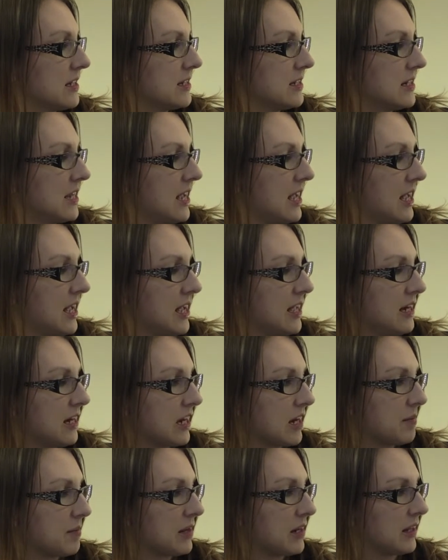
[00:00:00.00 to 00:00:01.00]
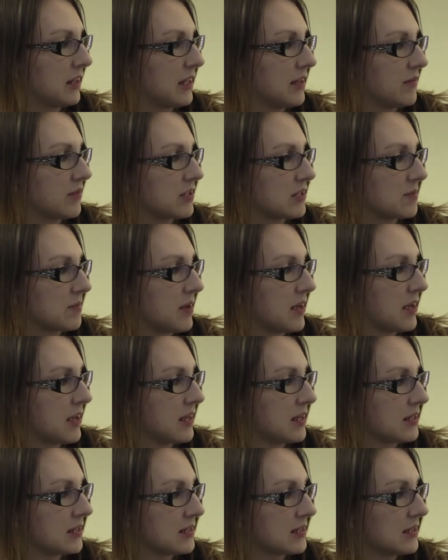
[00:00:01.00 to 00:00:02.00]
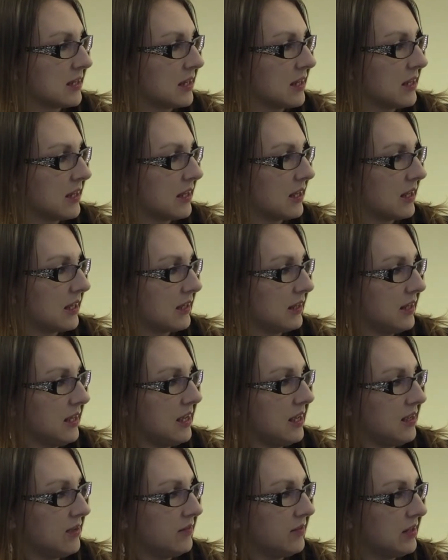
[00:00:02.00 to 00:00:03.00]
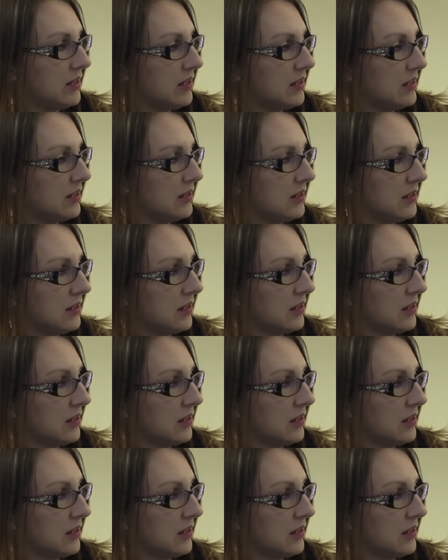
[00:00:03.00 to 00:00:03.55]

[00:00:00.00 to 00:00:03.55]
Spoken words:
10, and I'm going to leave a space, 11,